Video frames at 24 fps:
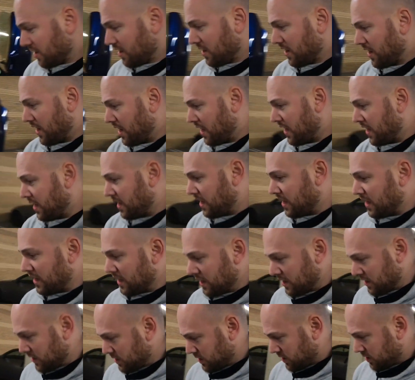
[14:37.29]
it
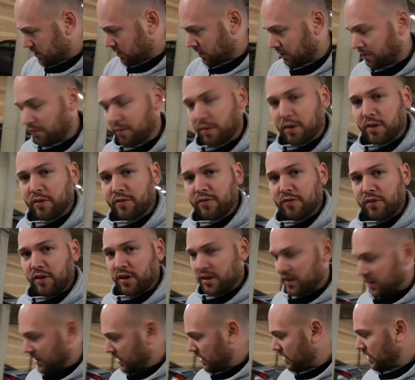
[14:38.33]
is, if I find the
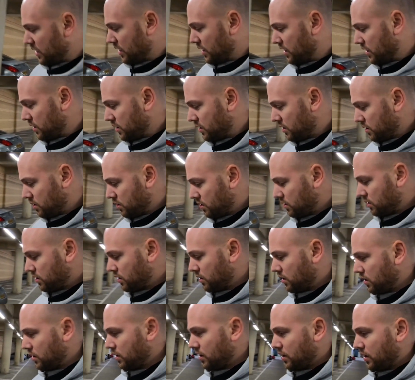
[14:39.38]
key,
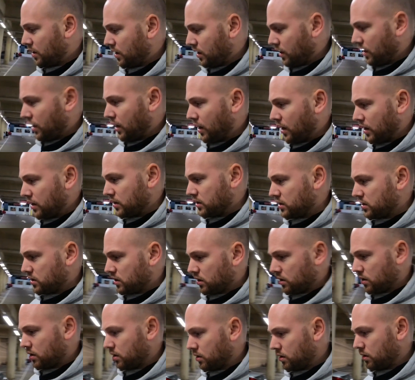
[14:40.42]
has
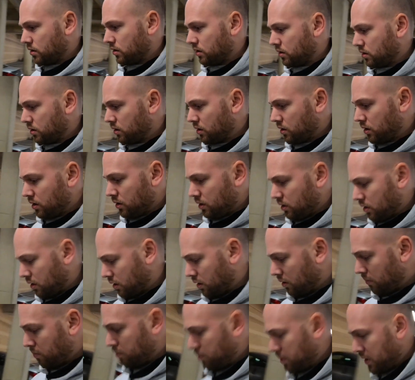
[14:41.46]
the
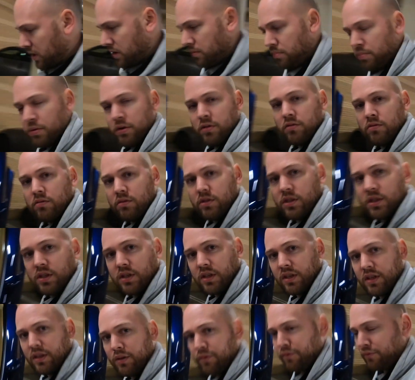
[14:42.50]
big boots
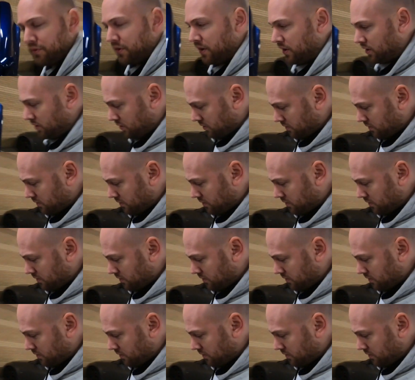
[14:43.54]
in the front